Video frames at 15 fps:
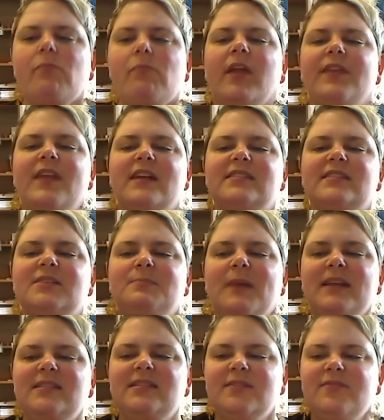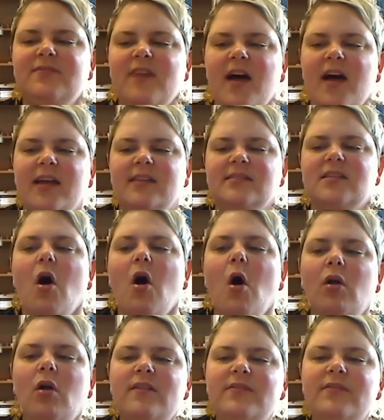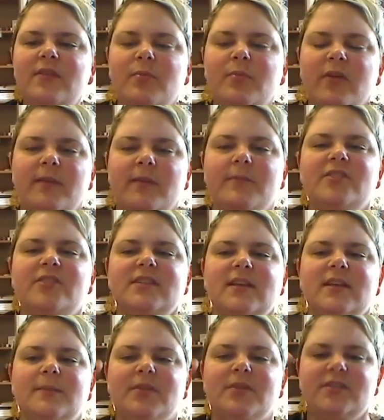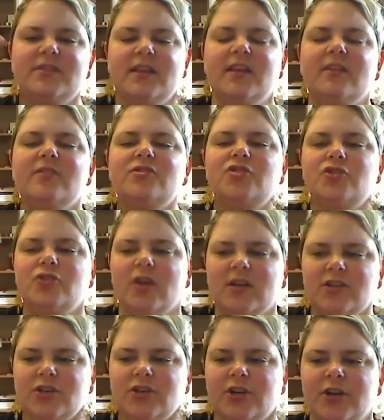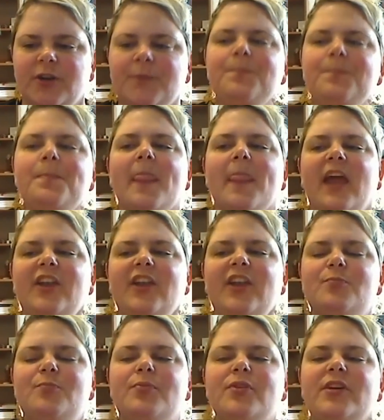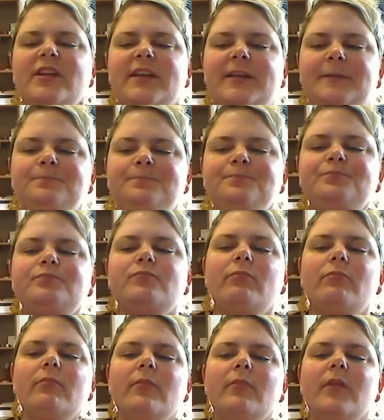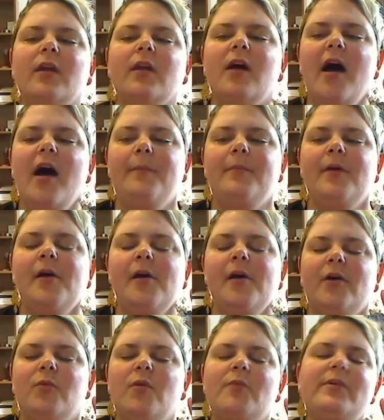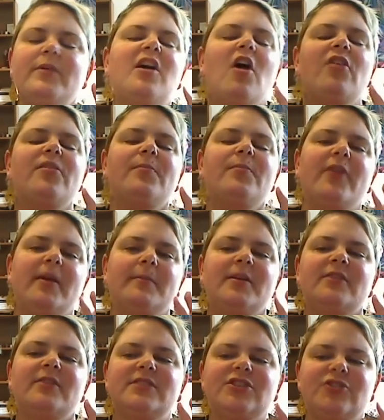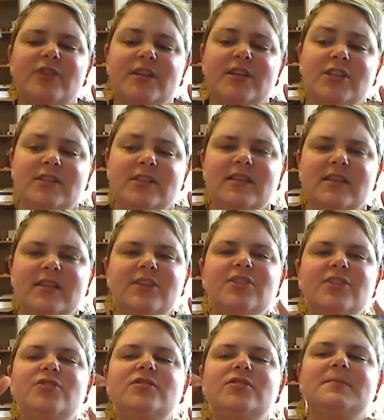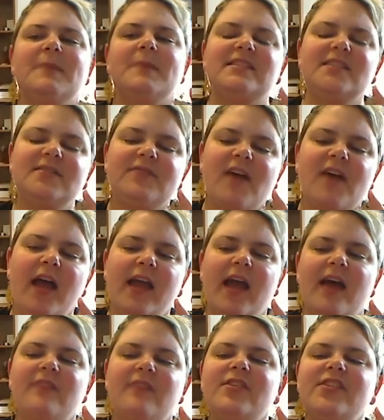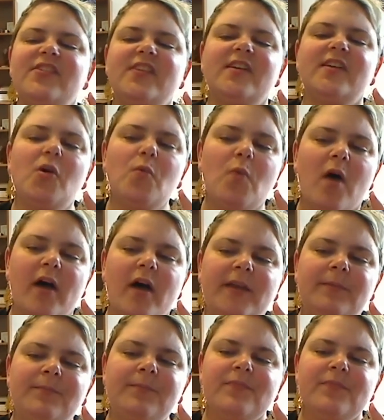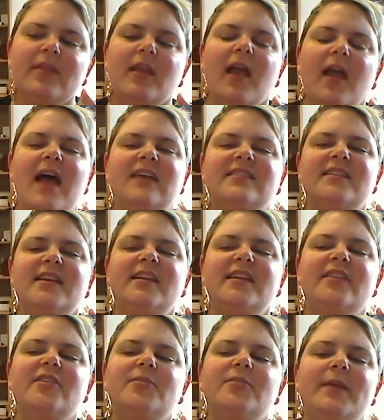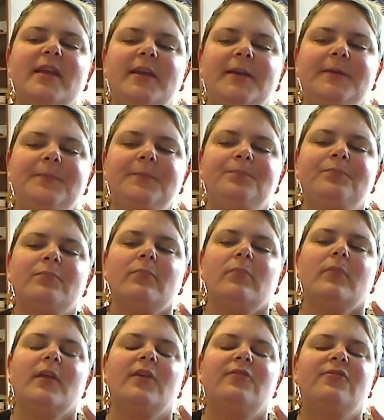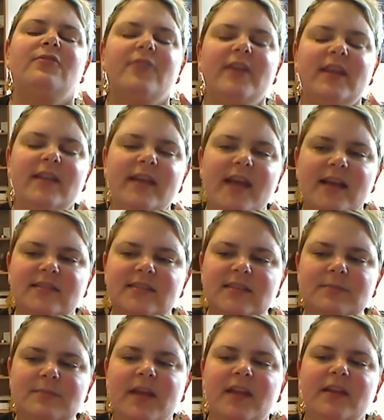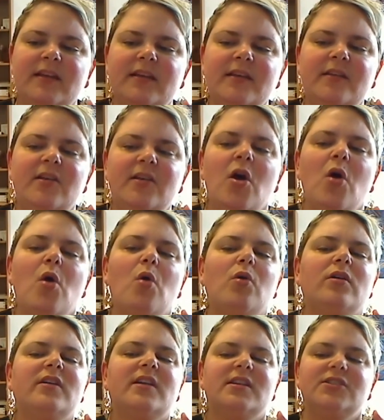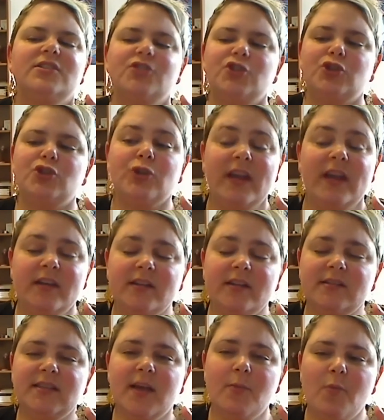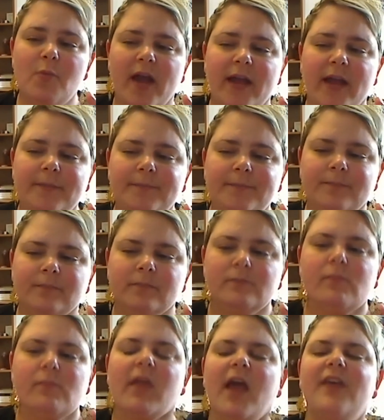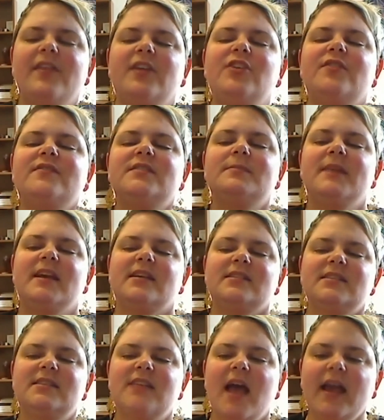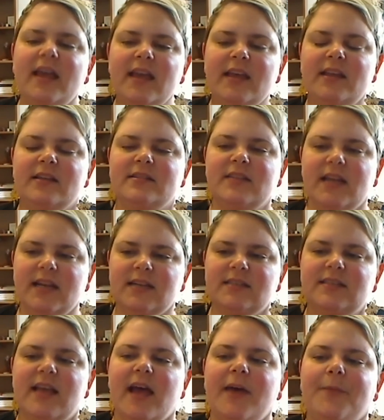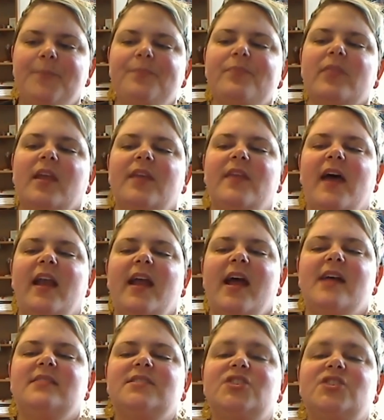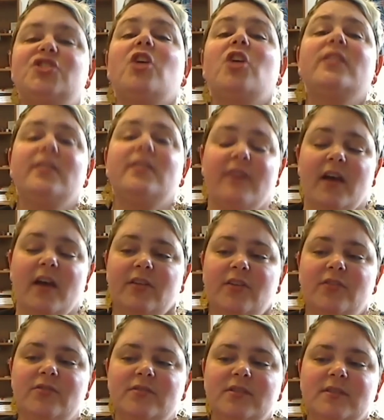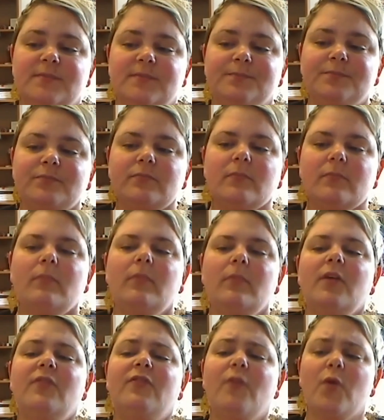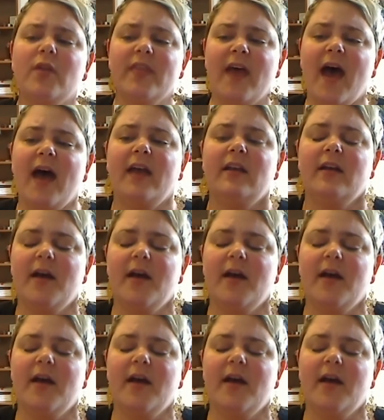that specifies all of the parameters in a particular structure, and you put in what we call the parameter restrictions. And so you specify every single one as either being freely estimated or constrained in some way. And then you have to make a second data set that has starting values for that